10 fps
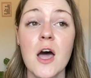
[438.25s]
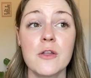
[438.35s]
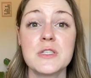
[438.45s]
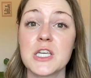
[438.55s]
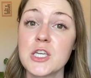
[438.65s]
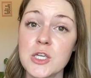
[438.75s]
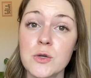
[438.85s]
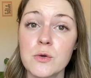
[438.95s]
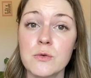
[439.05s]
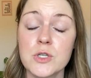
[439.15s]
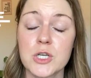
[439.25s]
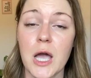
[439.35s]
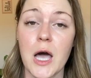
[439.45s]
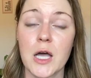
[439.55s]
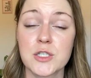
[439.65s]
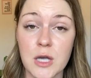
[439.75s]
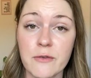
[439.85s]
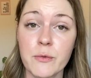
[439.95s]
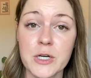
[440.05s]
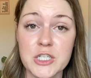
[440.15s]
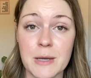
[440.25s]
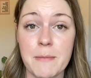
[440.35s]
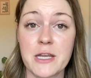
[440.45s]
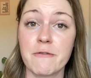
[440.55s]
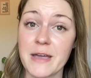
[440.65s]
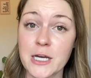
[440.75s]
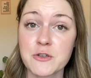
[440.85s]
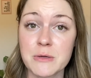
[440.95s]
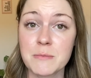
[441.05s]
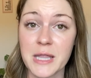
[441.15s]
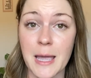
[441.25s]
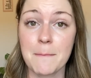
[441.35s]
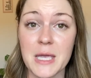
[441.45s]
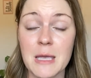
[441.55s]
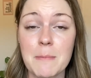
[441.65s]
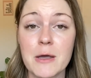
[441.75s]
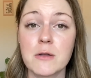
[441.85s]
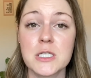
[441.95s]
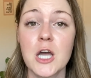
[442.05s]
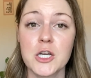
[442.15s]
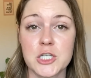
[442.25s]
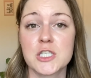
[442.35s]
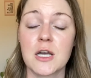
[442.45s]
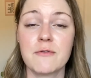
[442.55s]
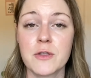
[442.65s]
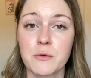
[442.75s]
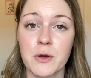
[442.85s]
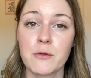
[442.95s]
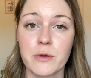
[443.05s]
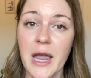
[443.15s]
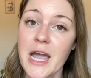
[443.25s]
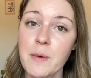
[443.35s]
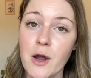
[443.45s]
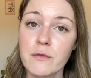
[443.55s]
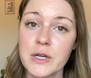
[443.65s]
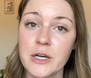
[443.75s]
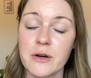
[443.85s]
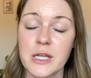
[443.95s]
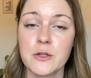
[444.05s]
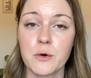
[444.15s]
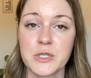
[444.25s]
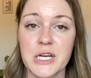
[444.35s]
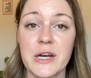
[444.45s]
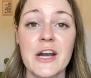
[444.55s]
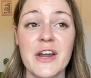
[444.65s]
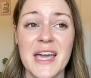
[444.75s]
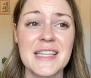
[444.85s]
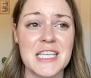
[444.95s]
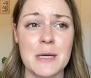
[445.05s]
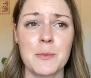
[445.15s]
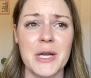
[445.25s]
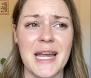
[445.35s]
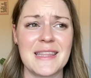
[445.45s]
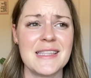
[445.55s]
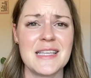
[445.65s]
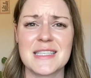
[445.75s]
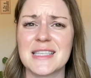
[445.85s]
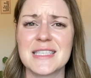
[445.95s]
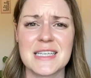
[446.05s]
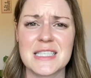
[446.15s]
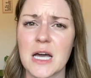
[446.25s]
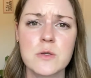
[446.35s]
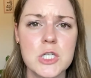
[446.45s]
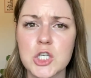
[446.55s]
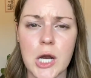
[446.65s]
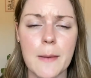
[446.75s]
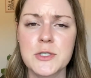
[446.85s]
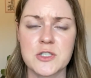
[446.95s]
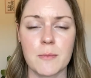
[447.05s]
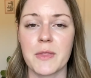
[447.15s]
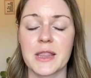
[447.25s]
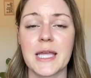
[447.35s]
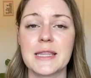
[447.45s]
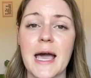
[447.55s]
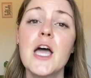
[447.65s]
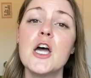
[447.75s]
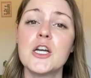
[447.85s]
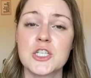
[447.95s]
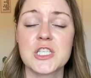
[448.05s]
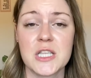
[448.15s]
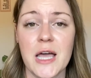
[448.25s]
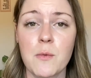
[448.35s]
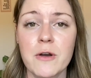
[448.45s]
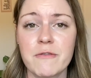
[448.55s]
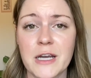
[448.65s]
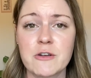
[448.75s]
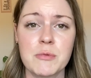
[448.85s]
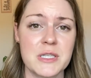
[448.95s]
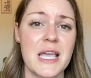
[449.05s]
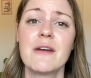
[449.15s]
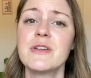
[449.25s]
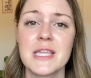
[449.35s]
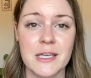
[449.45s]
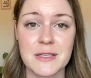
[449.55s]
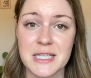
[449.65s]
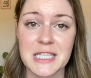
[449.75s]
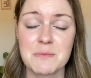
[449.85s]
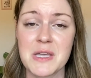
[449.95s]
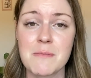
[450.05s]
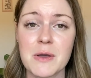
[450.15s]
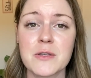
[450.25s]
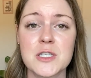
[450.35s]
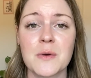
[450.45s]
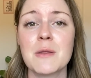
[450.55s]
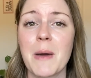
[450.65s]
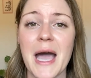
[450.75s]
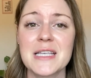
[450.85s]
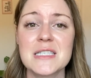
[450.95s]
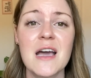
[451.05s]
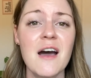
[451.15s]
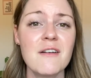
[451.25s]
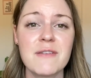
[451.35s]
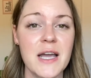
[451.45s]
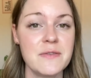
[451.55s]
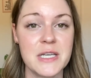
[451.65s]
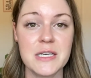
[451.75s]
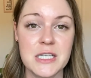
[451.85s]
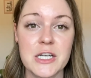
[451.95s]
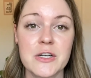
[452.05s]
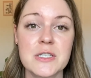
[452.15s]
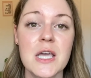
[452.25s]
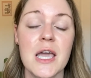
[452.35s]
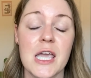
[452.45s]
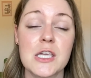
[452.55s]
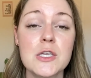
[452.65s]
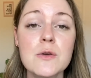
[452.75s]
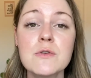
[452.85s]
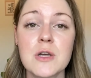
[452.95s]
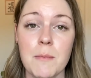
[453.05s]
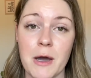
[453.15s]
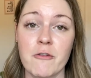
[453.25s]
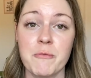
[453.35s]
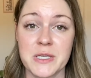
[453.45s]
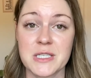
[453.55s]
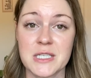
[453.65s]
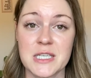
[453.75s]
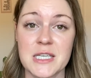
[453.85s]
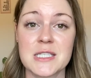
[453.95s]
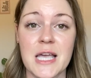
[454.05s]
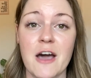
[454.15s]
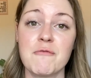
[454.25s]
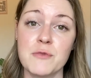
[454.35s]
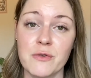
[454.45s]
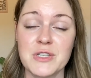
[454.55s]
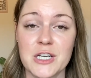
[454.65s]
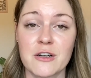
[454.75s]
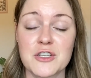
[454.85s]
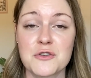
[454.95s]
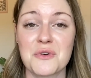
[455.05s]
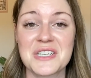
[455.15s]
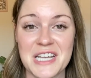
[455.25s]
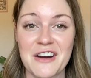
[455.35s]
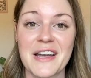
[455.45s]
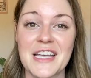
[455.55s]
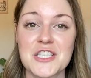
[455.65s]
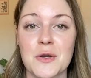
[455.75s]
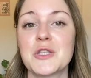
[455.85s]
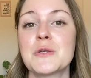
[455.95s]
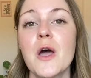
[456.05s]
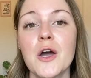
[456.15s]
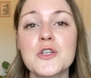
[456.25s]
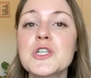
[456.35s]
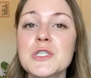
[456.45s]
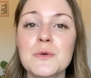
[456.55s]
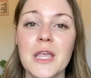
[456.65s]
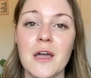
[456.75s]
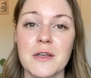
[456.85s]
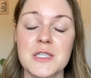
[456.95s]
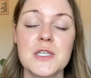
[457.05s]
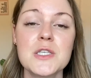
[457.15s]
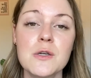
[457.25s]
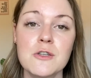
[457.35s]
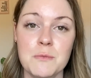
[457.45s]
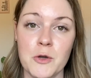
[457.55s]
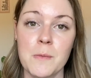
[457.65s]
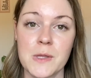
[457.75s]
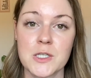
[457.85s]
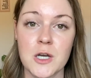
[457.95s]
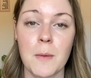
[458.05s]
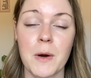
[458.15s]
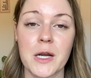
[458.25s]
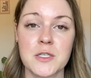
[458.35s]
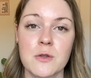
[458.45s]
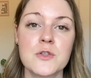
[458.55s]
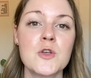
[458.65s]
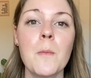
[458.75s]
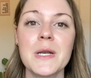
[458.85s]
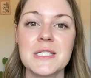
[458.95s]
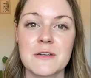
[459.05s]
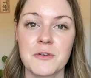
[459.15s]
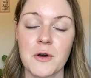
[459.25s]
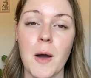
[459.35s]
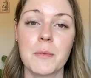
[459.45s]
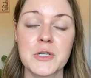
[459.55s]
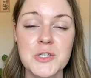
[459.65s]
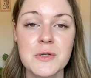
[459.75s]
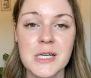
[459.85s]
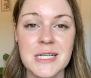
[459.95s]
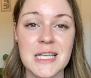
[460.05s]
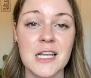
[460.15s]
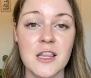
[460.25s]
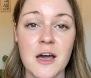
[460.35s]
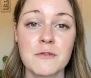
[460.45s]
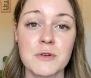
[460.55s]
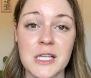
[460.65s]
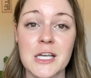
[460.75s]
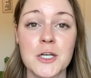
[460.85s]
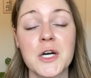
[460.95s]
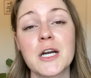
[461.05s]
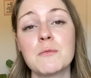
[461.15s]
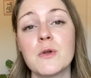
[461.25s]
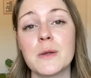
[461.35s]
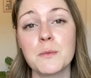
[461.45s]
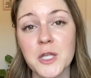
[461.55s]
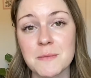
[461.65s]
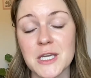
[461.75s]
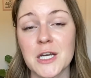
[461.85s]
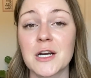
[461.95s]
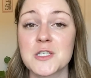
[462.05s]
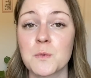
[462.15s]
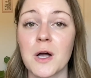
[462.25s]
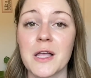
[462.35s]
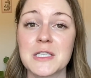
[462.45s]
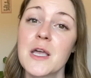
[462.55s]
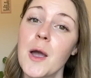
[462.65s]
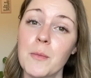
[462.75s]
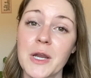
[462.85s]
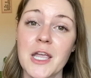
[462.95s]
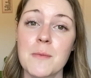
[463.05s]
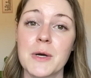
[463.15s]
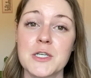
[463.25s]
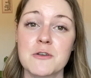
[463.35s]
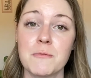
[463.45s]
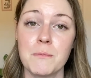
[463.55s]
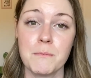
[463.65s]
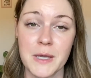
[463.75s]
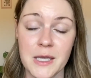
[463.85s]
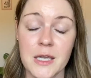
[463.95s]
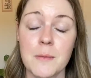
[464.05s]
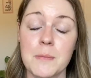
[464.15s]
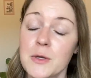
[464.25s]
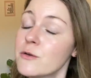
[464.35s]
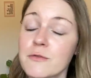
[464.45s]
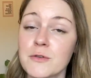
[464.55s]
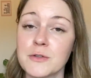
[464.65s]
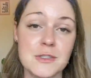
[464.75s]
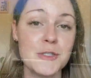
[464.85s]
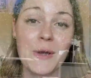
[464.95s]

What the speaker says: There's a huge software chip manufacturing plant being built just off the 303 highway over here in the Norterra area. It's gonna bring, I think they said 6,000 jobs or something like that, just to that one factory, plus everything else that's being built. So in the past 5-10 years, a huge amount of businesses have moved here to Norterra, and so it's just really caused this huge boom in the job market. So there's so many different opportunities and a lot of really incredible employment here, as well as bringing a bunch of big, beautiful new